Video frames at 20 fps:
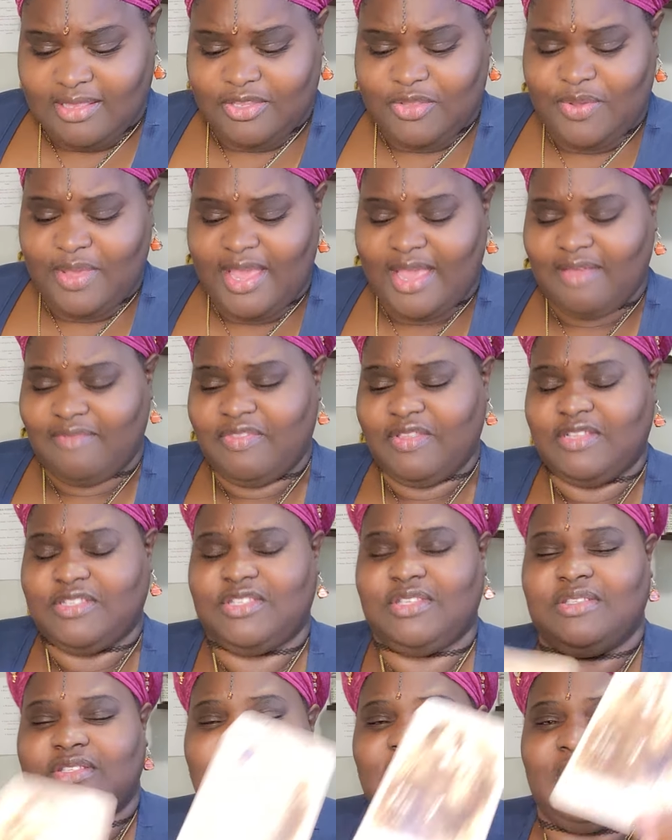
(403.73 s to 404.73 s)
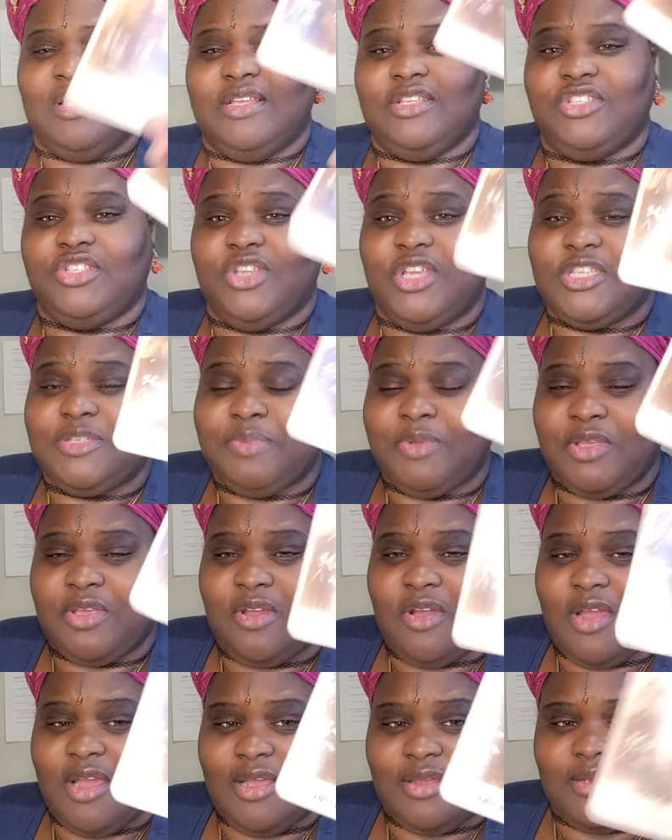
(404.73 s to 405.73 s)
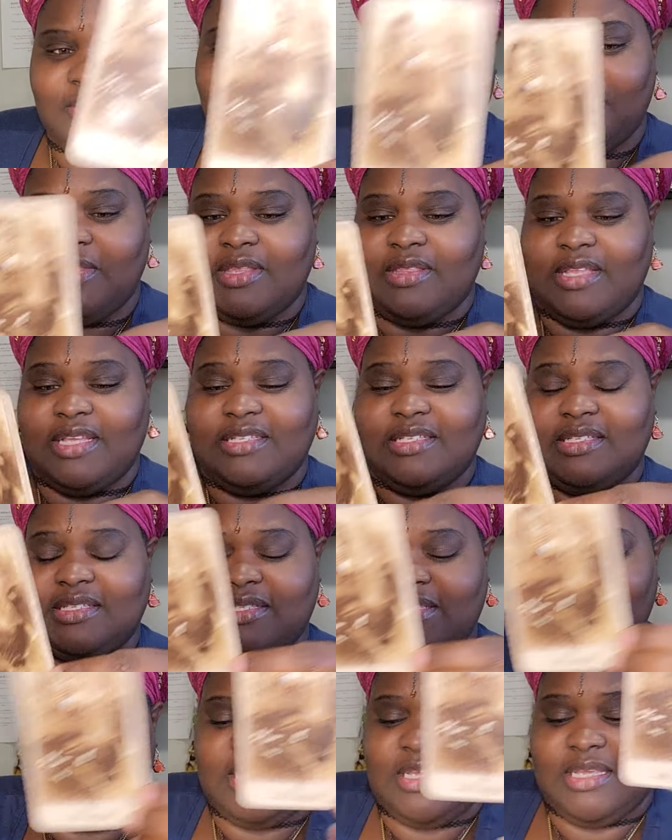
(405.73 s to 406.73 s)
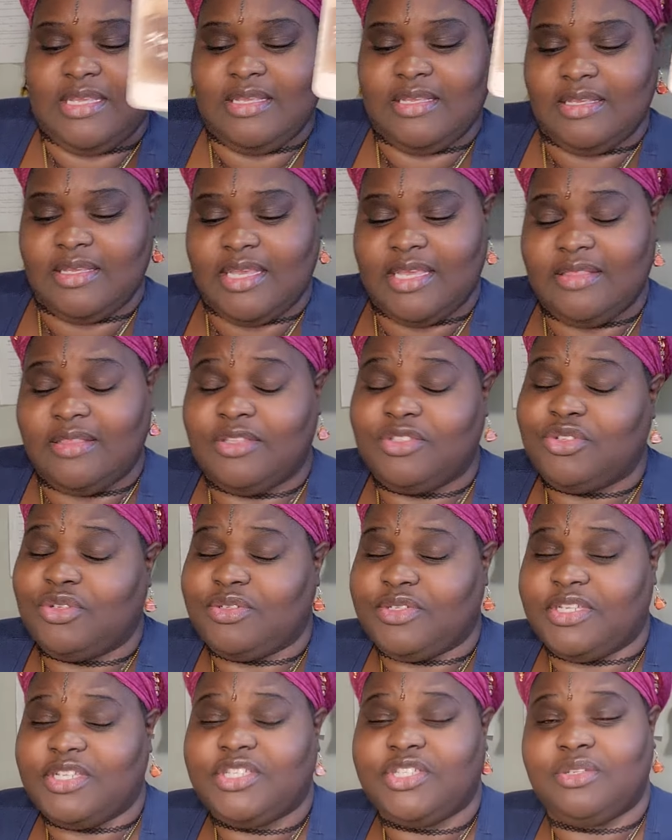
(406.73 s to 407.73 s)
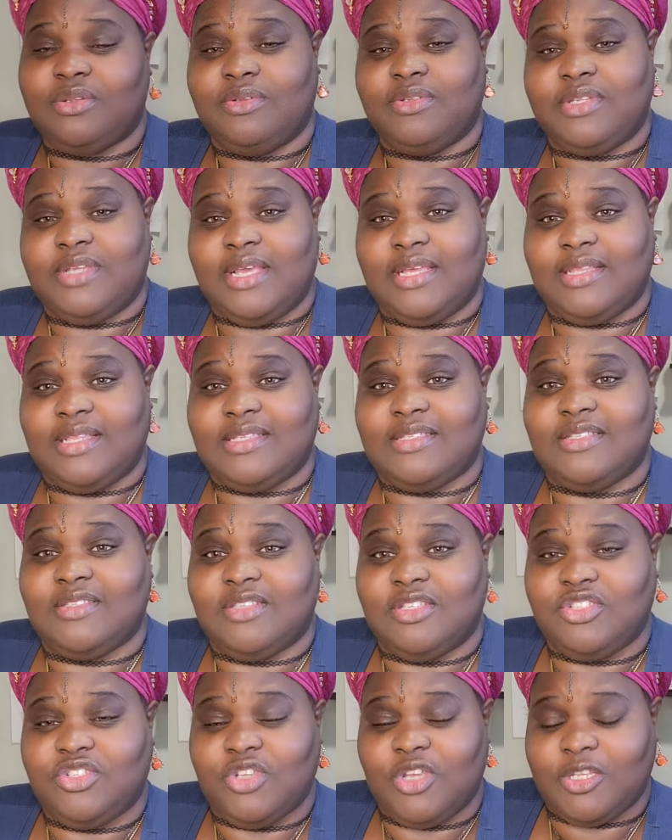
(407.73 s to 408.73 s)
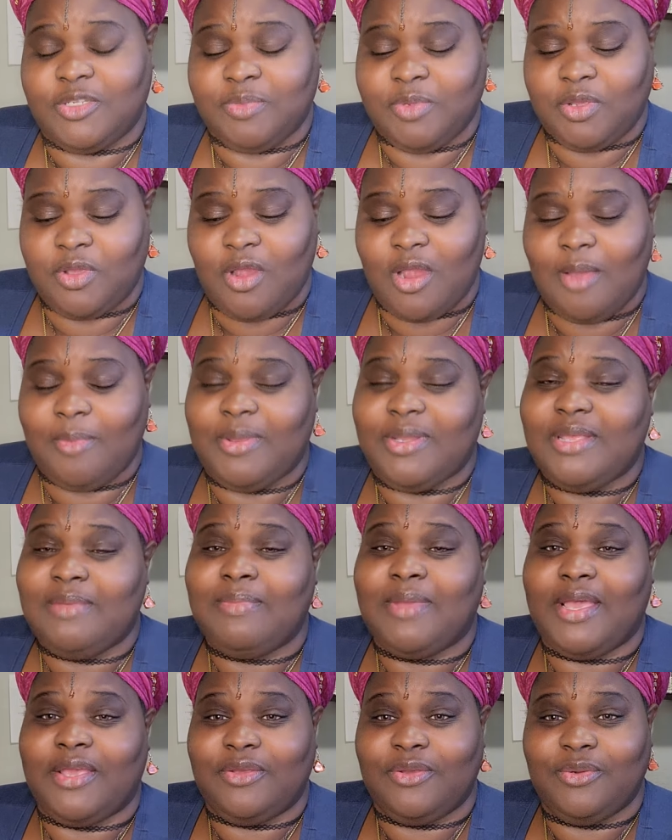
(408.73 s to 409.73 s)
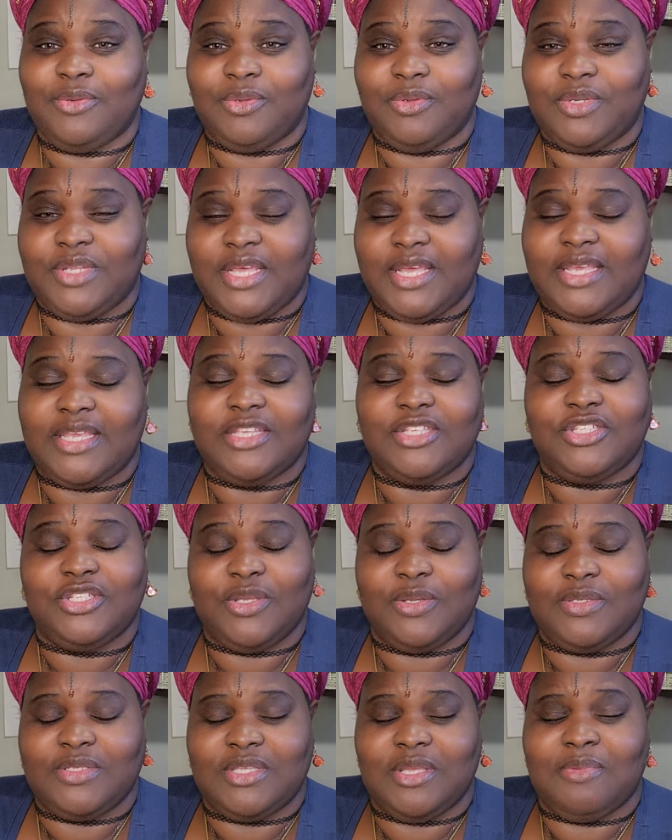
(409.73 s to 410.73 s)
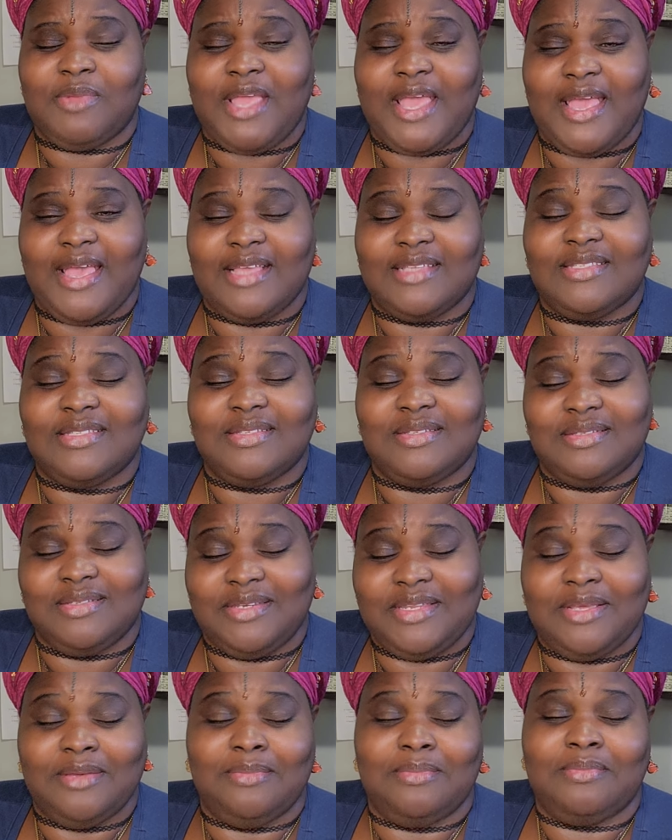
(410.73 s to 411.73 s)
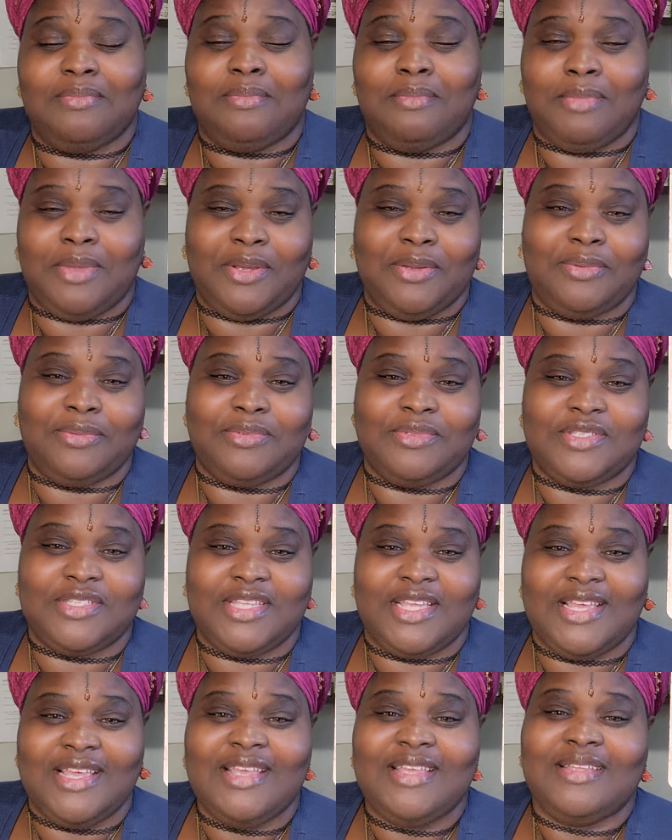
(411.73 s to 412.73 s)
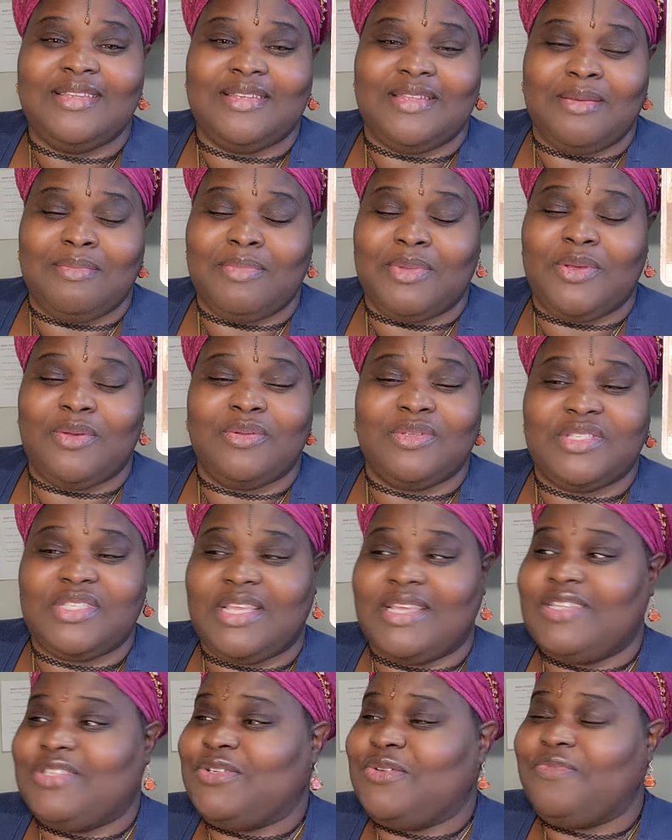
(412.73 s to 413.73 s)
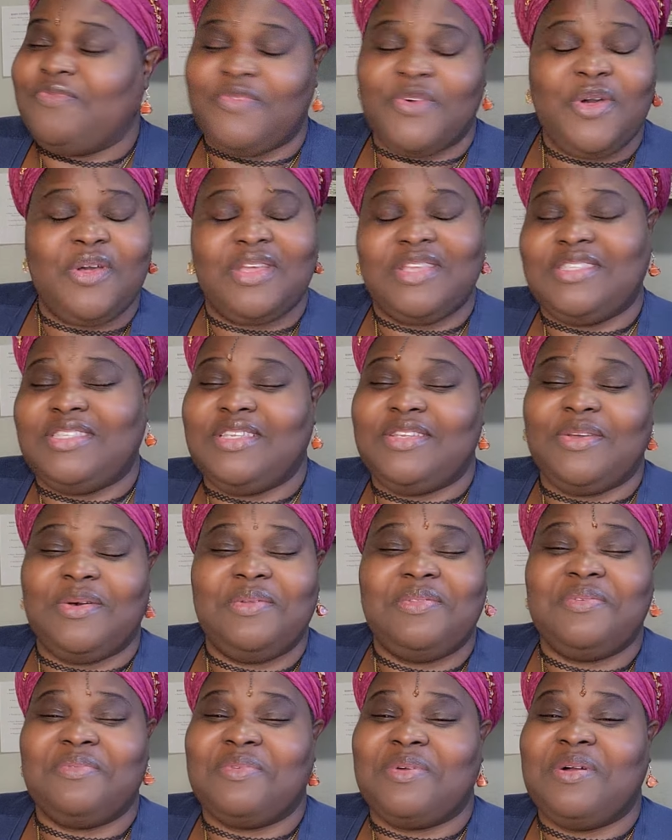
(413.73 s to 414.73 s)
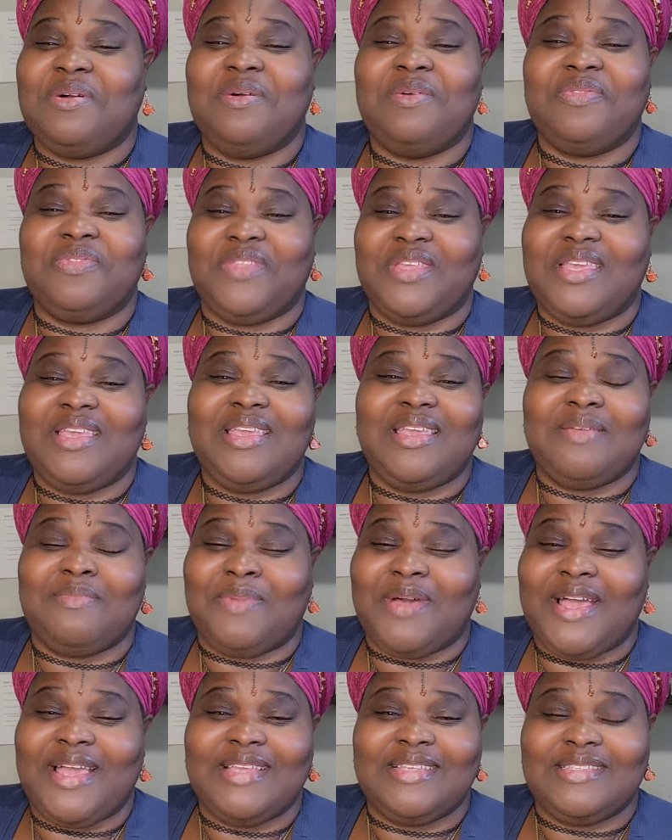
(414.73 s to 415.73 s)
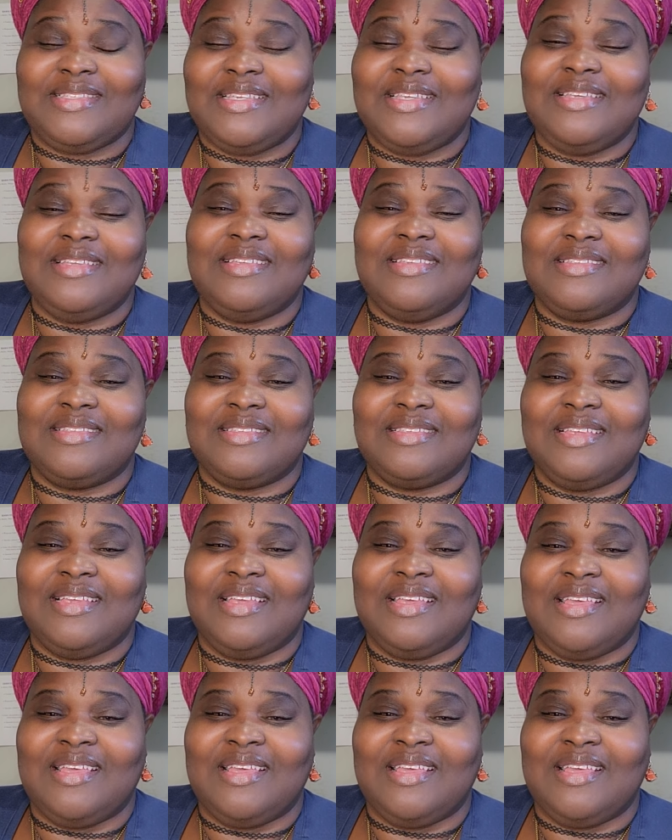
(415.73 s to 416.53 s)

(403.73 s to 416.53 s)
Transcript: you have this uh, judgment card. This is the, in the traditional deck, this is the judgment card, but in my hoodoo deck, it shows up as dim bones. Dim bones says, you're focusing on the wrong thing, Pisces.